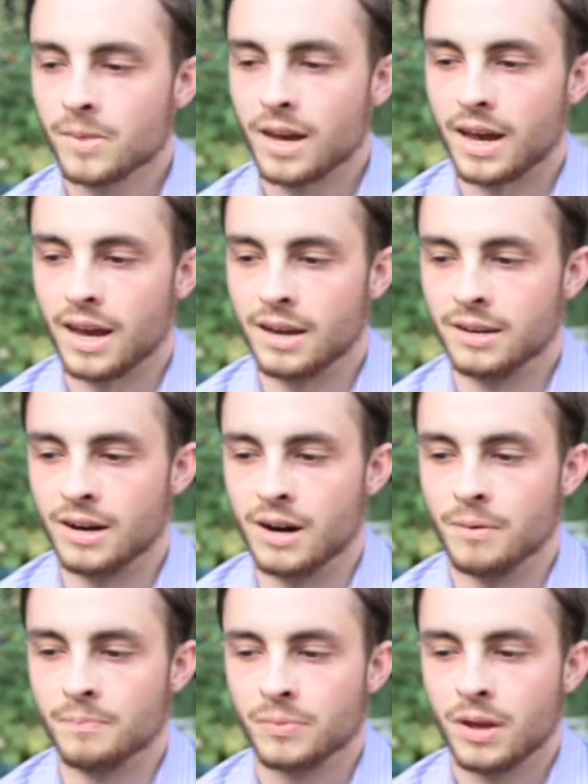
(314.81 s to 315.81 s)
And
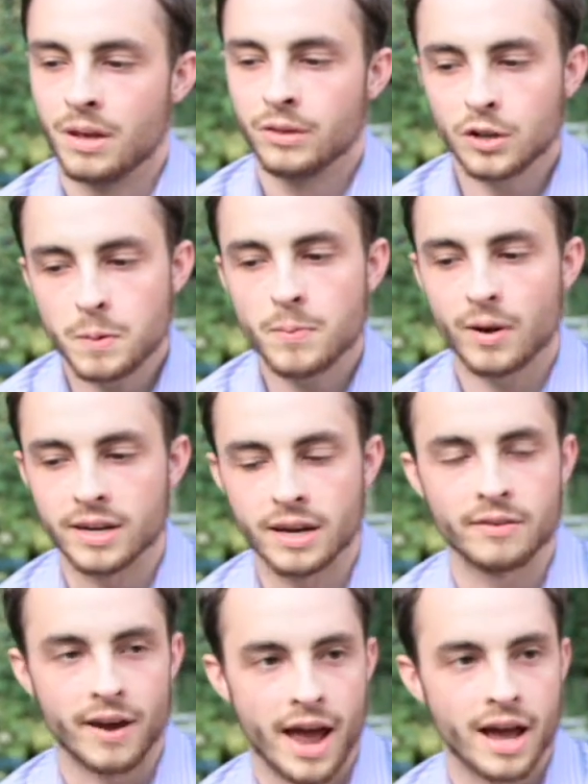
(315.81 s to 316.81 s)
those people I can
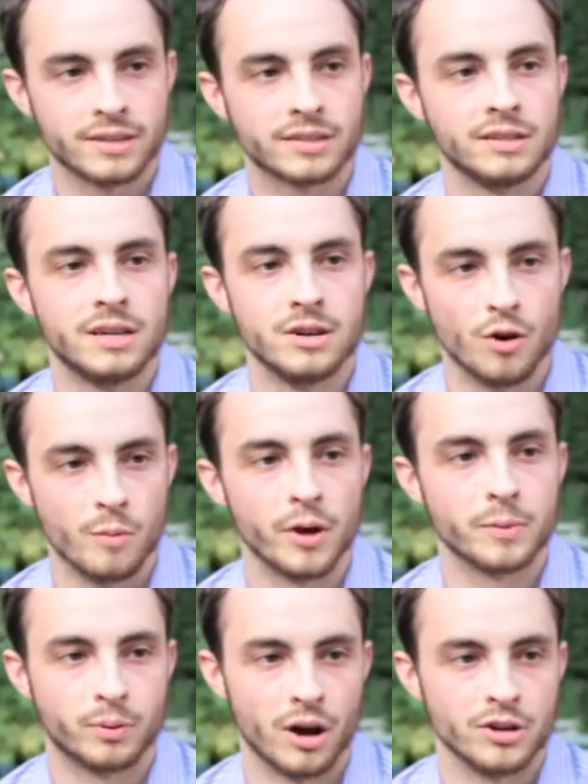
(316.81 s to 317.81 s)
kind of ask because they know
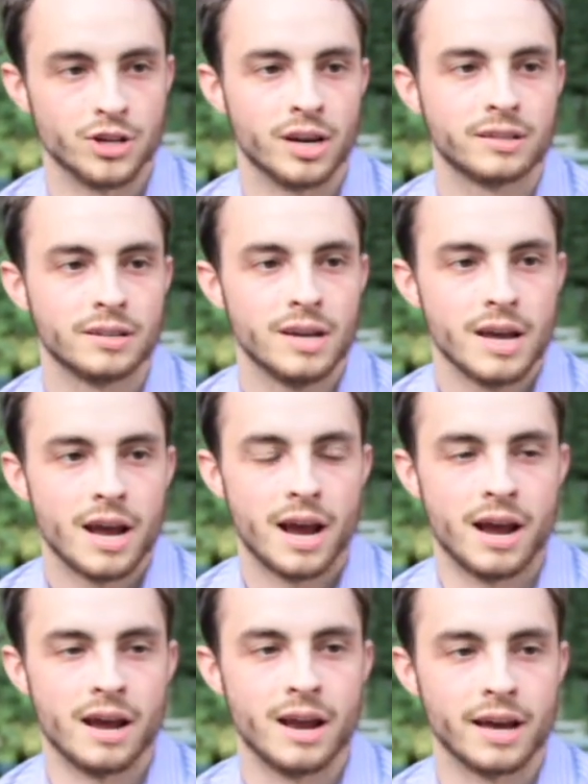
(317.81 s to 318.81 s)
about the project,
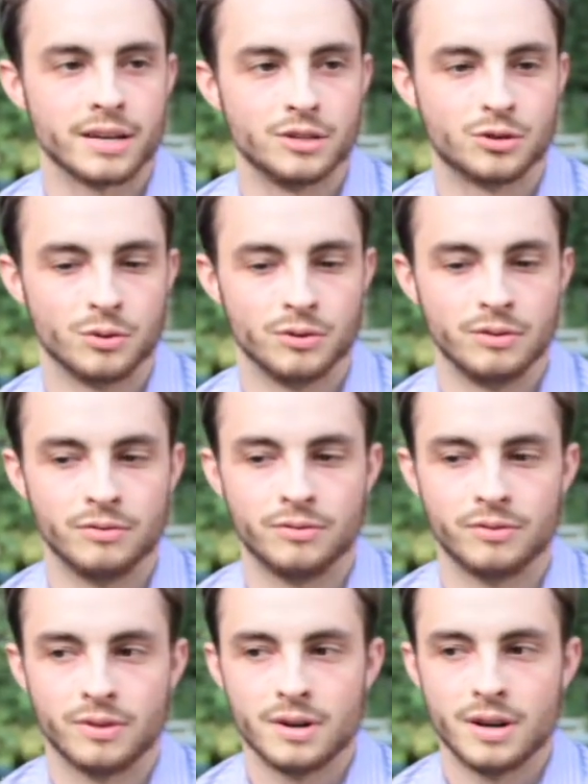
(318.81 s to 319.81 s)
and I can sort of,
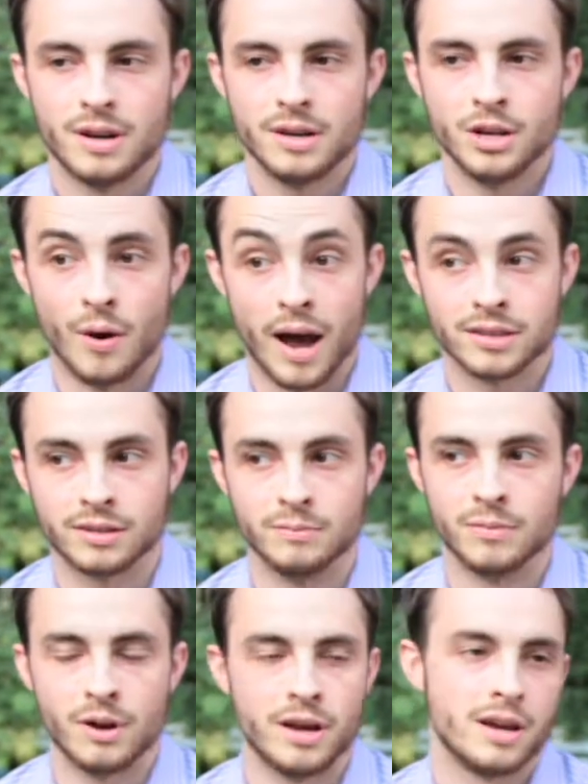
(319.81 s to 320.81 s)
you know, ask
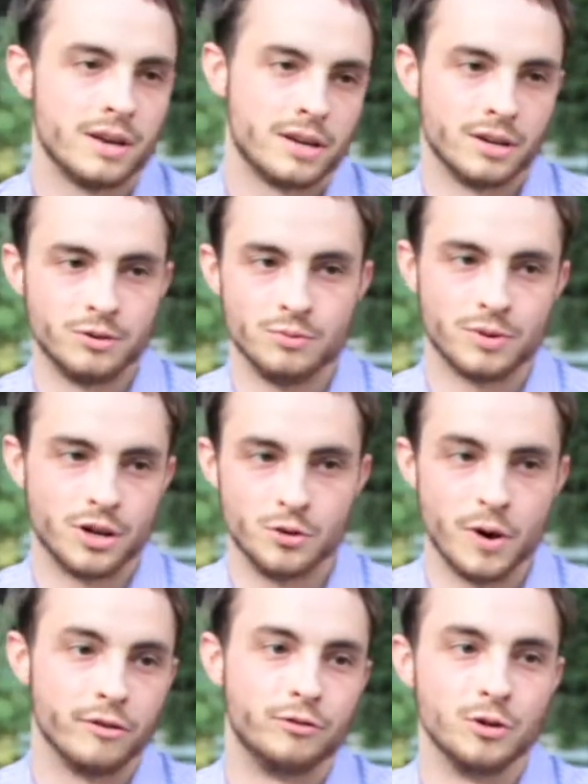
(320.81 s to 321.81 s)
them, hey, can
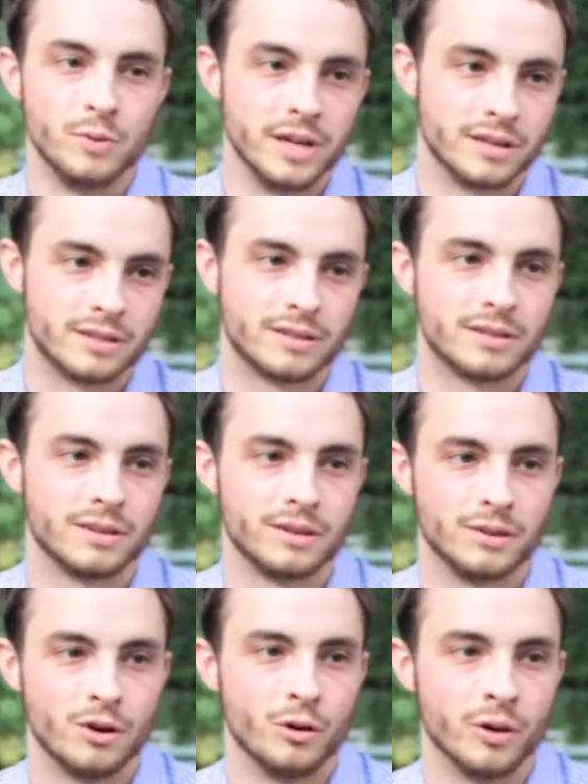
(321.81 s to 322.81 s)
you wait a few weeks,
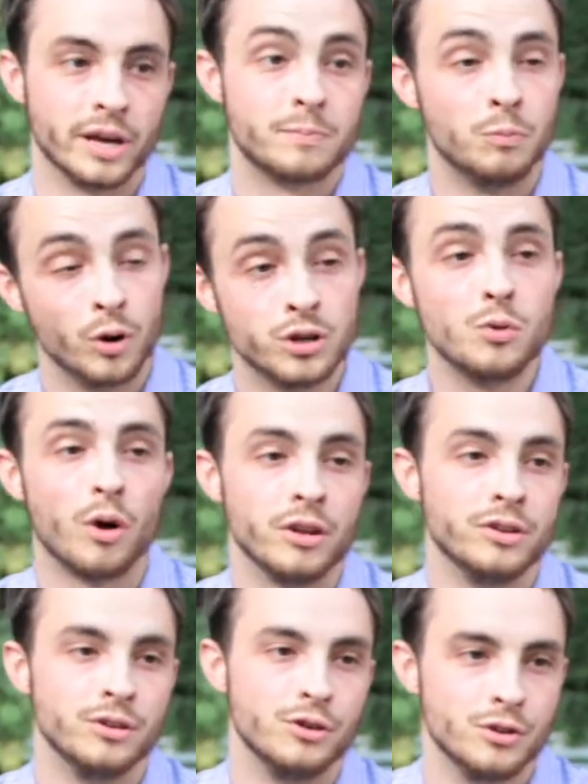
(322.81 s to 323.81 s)
or like, what do you
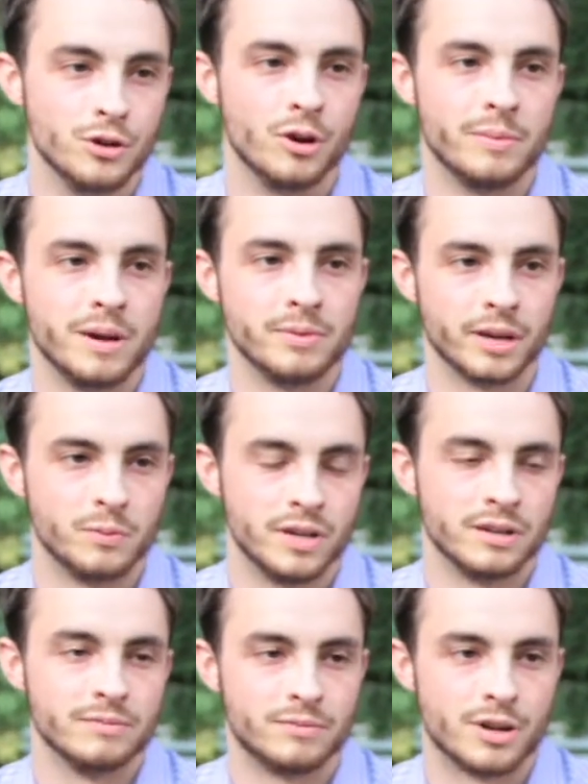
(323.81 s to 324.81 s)
want to do? You know, maybe like
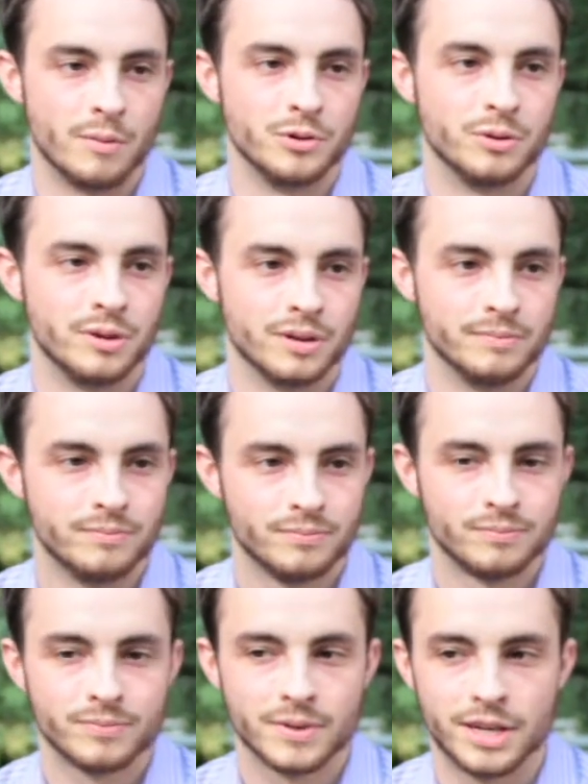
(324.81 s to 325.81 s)
we can come to a
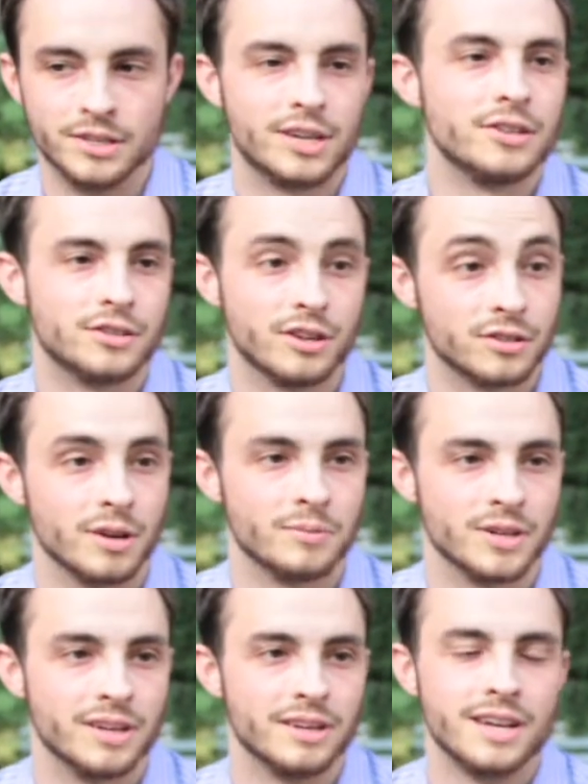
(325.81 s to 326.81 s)
consensus on something.